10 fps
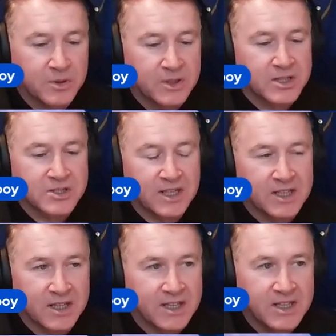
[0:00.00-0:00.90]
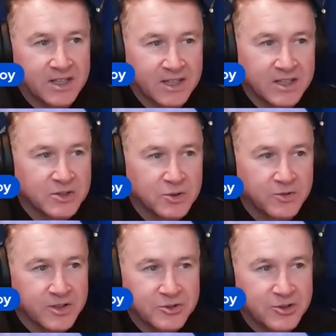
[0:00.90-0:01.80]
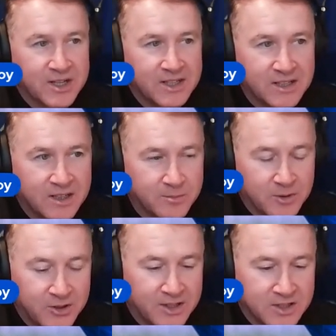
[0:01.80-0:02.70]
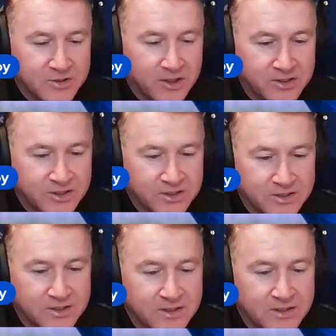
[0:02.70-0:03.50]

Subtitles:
players didn't like it. He's overtraining them. Oh, that's nonsense.